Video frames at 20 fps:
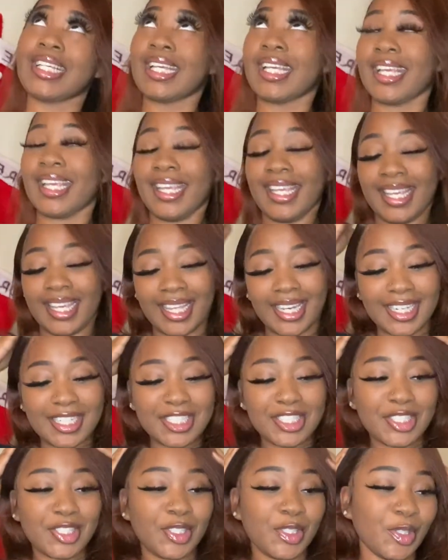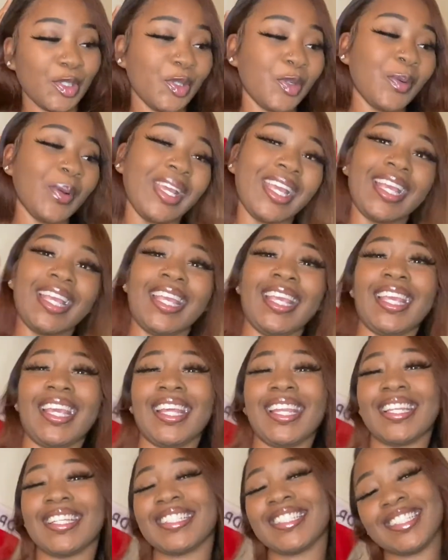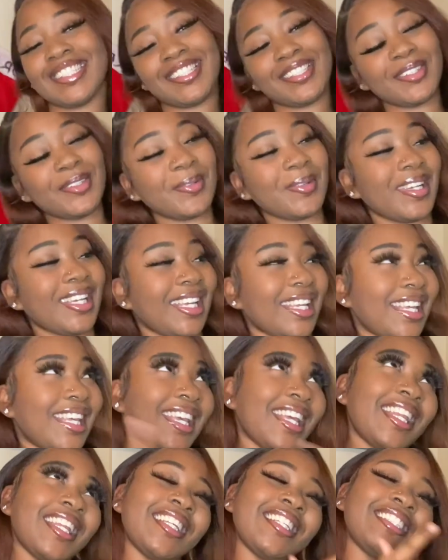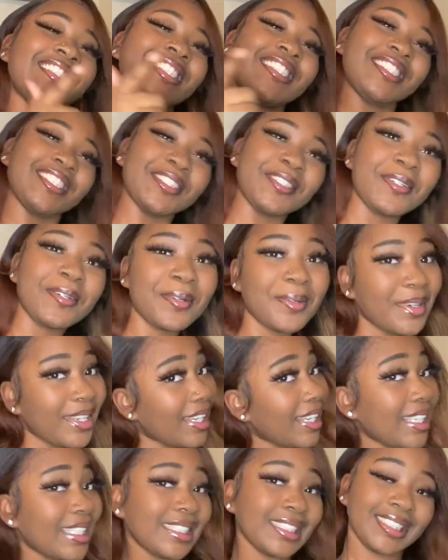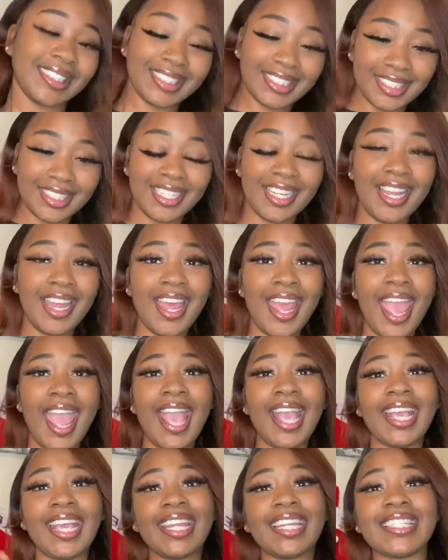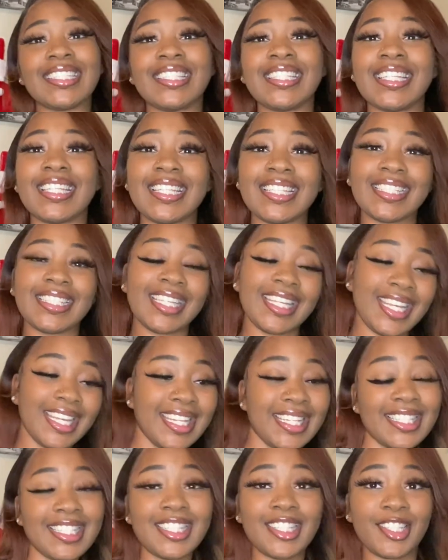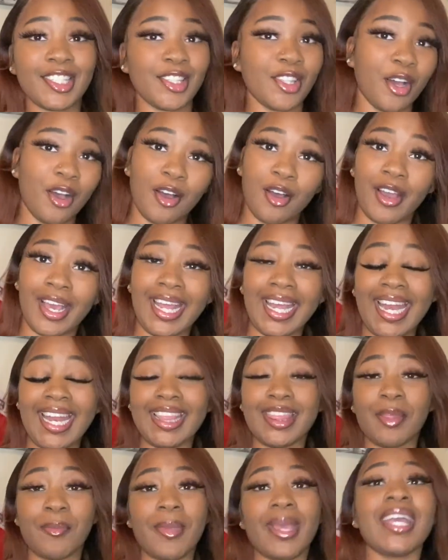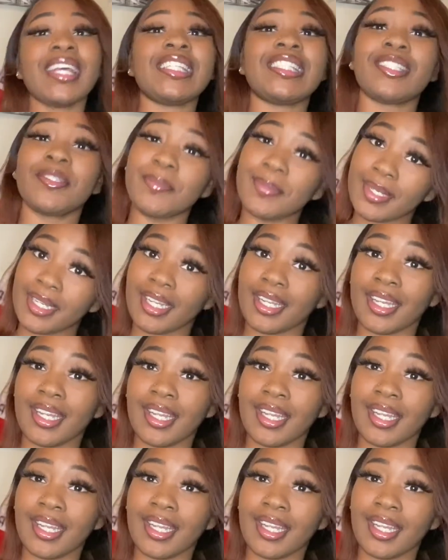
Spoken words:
Get into it, get into it, get into it. Get into this install. It ain't the best, but